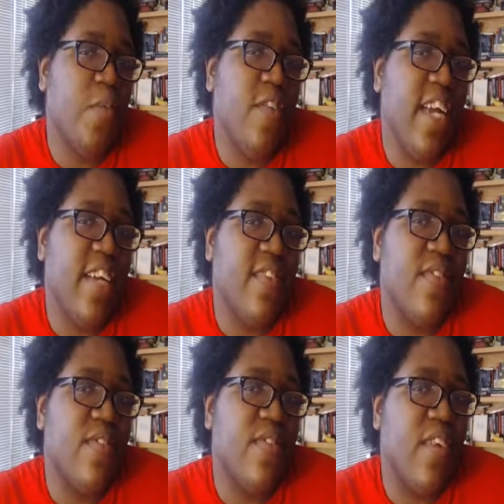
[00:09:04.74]
movie.
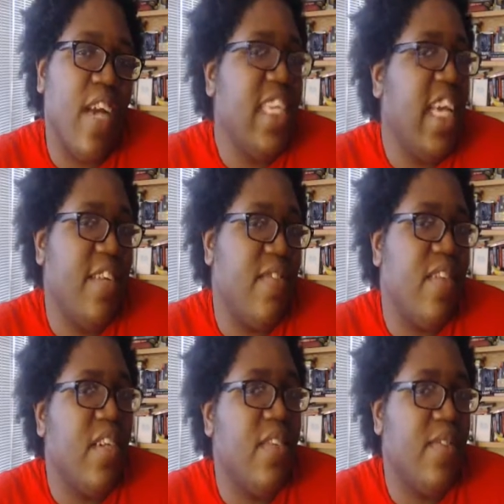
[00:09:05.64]
I did.
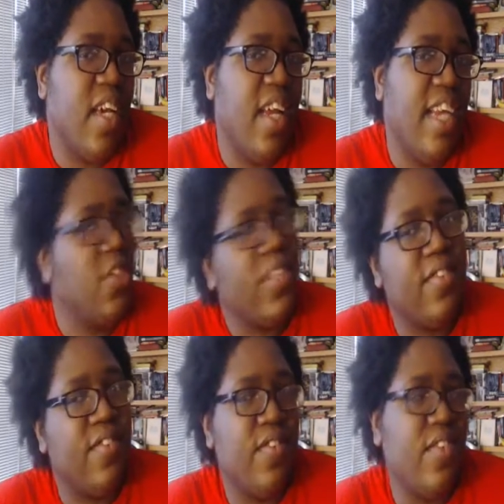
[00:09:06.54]
It's good. I enjoyed
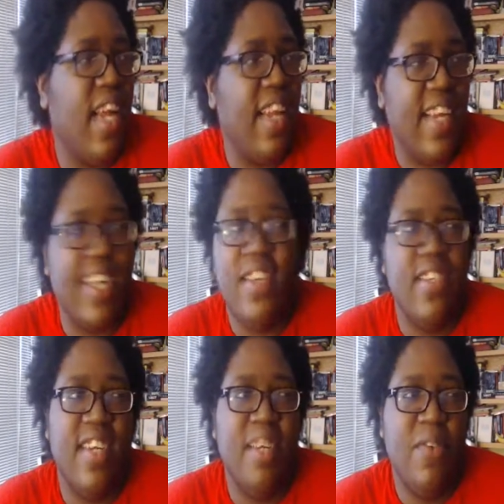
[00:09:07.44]
this. I think I saw
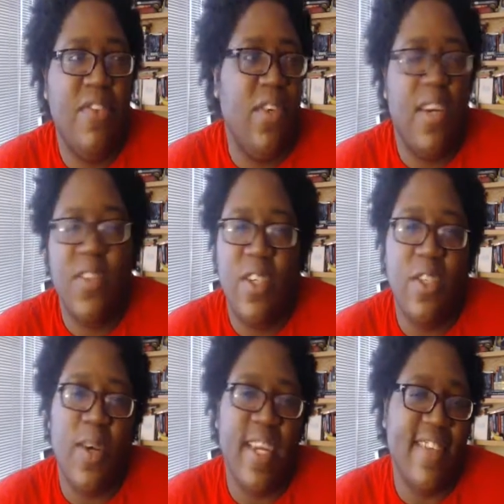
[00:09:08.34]
the second movie too and also
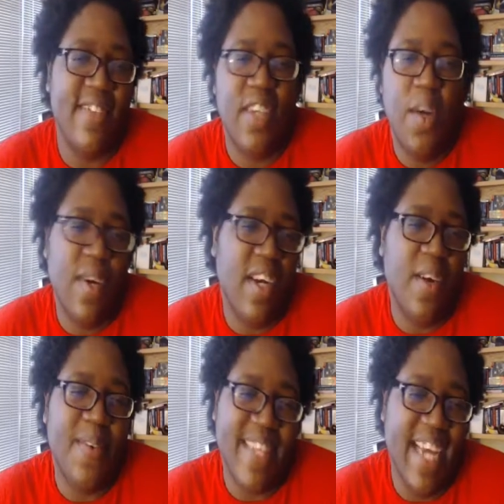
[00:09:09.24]
enjoyed it. So we're going
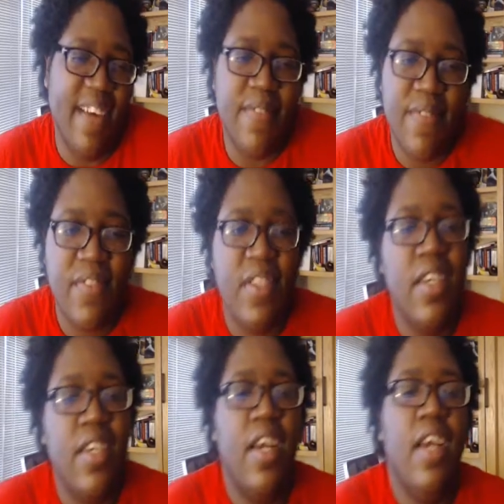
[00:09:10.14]
to go with that.
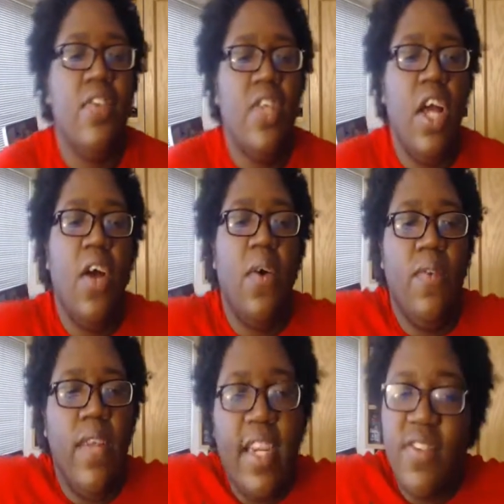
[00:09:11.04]
So
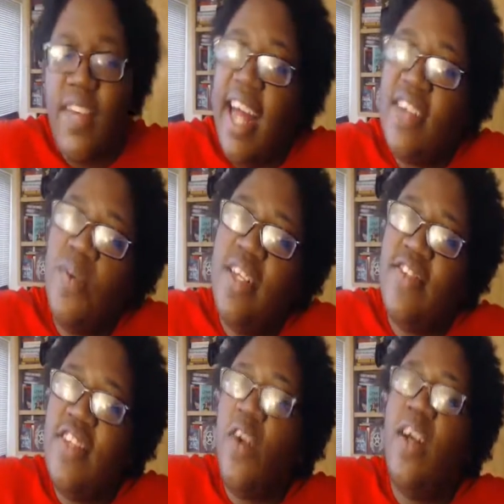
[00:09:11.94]
next last one
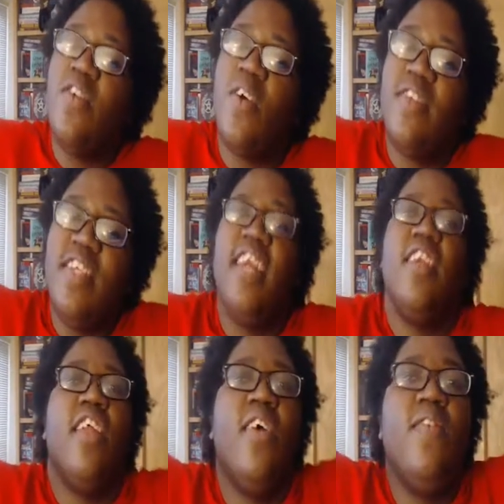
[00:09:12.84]
is series or
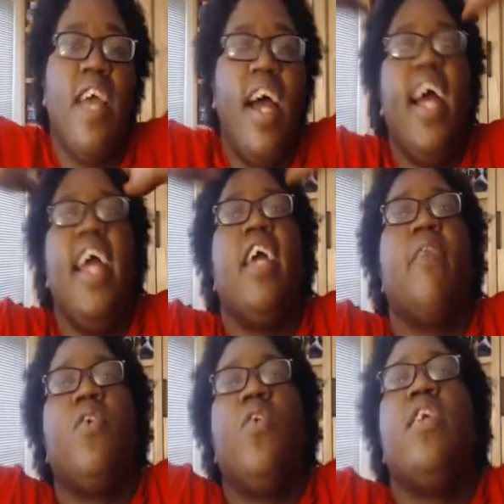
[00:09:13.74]
standalones. I
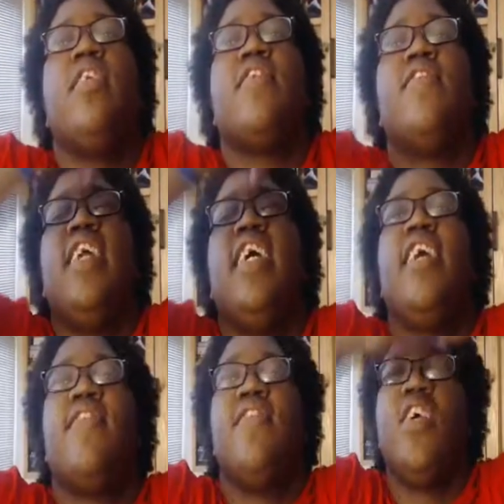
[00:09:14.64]
am going to say
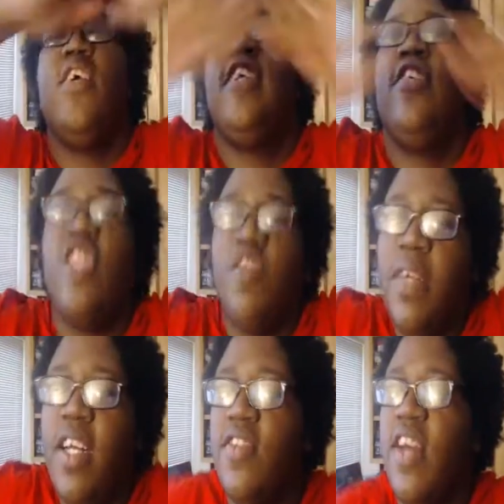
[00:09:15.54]
a series just
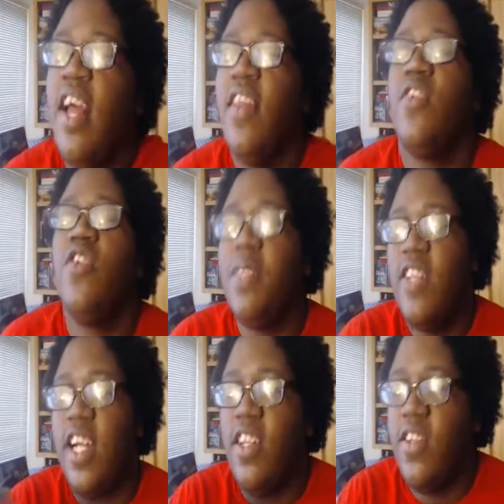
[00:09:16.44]
because there's so many
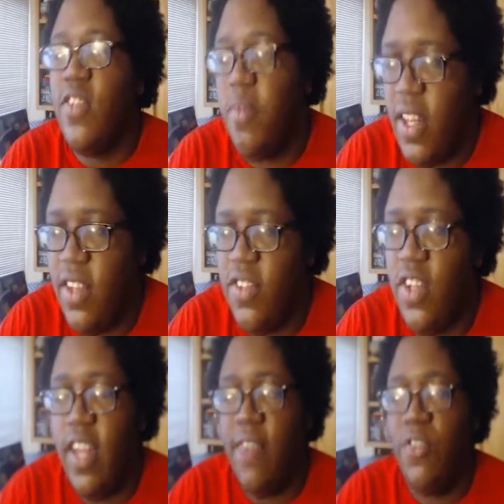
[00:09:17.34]
standalones I've read this
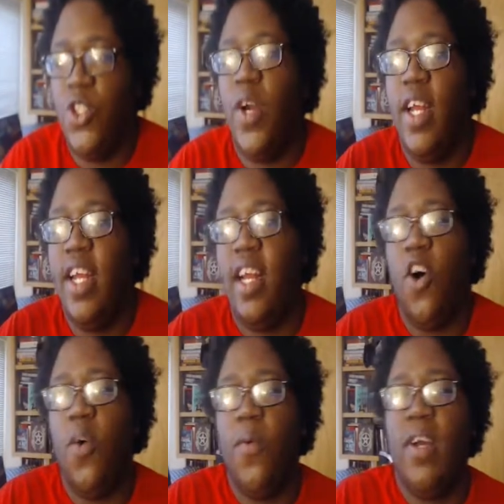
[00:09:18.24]
year that I enjoyed and
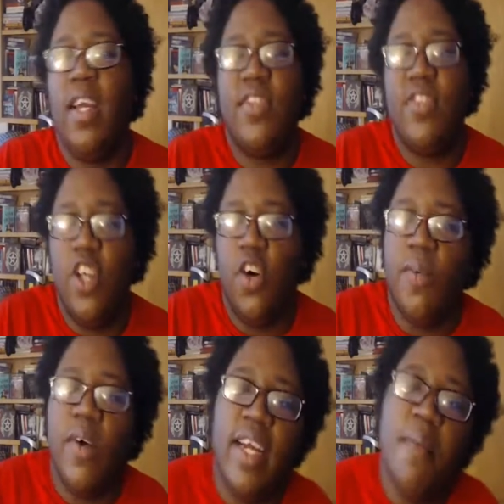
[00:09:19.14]
all, and still
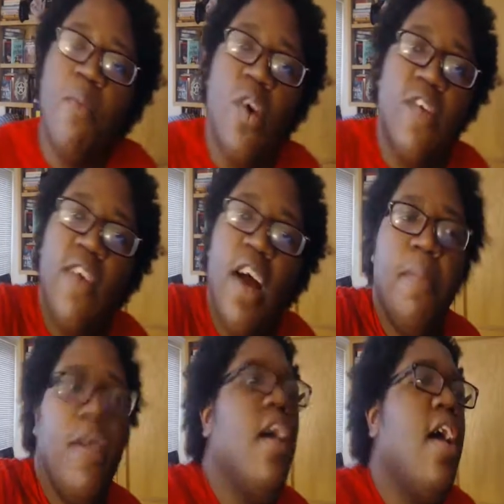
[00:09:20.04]
it more
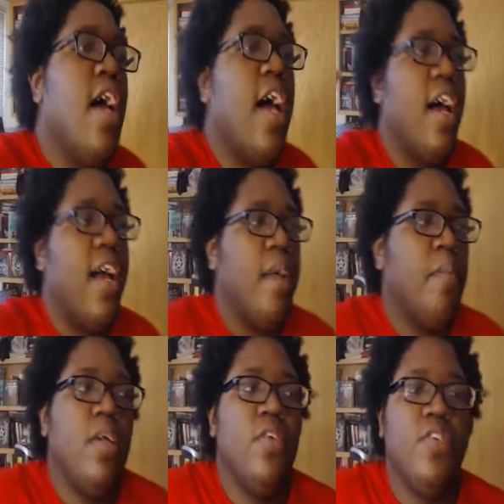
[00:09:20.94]
from.
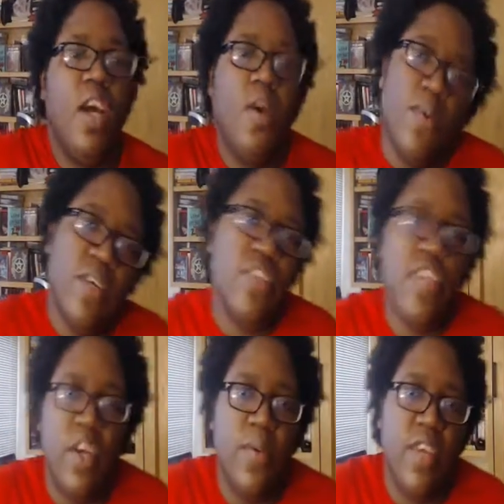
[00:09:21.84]
Um, so we're just
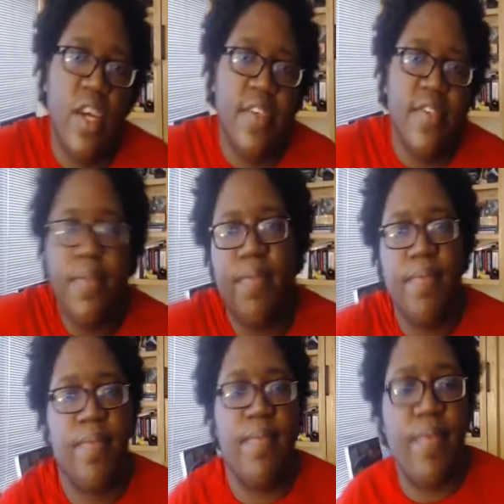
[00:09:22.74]
going to go with series.
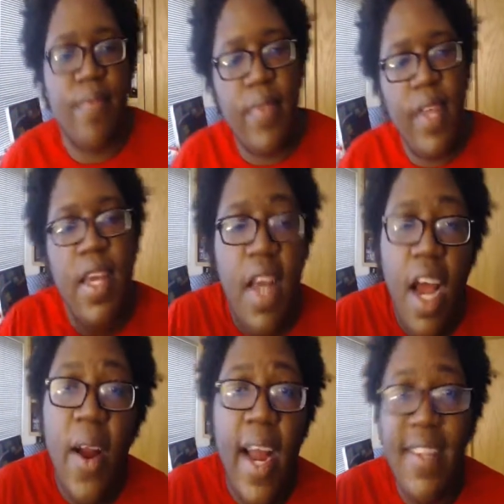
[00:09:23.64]

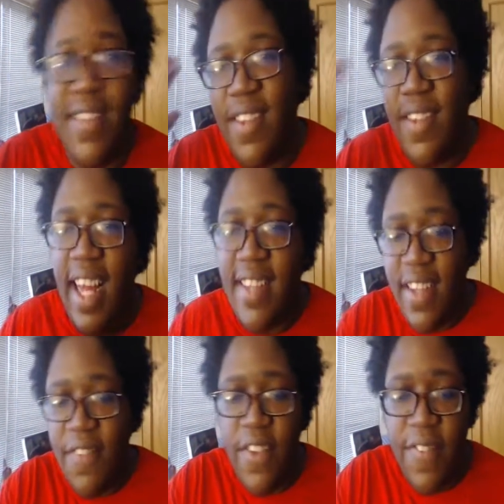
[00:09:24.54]
Alright, that's
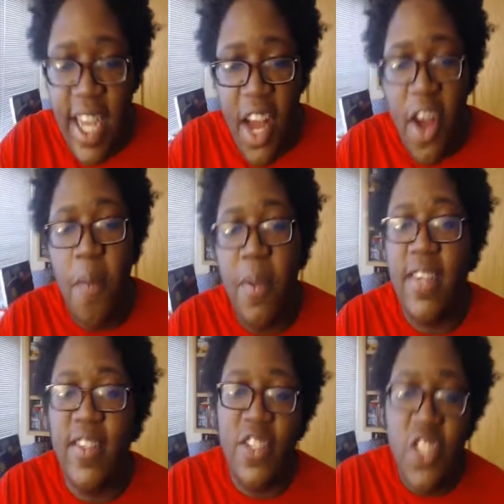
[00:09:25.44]
it for the video. I hope you
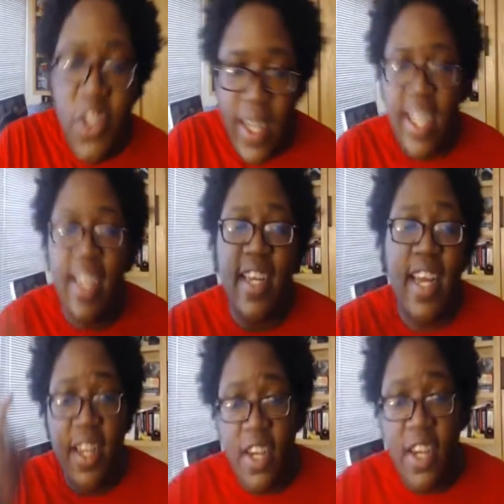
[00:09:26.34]
guys enjoyed it
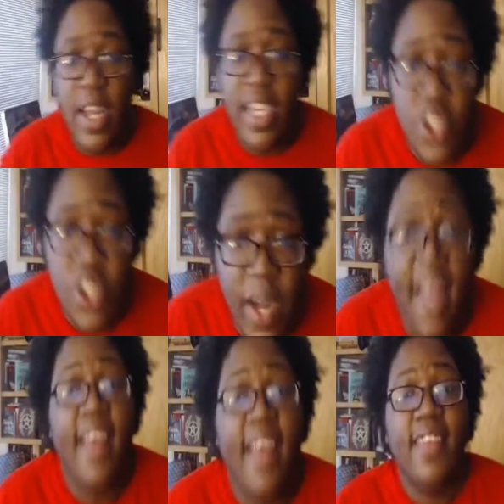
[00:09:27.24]
and enjoy
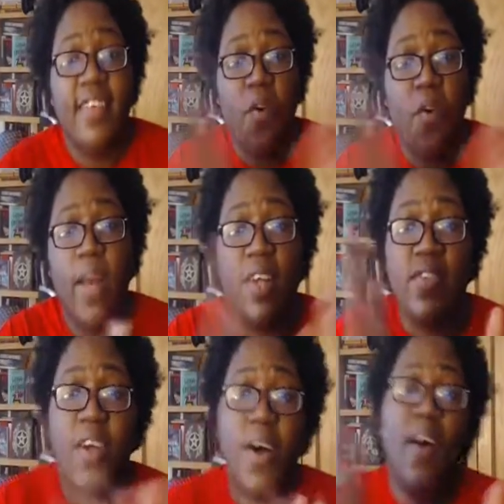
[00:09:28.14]
this queer
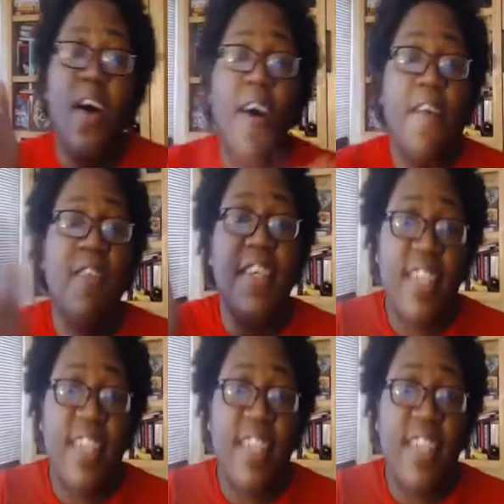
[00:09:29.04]
song of the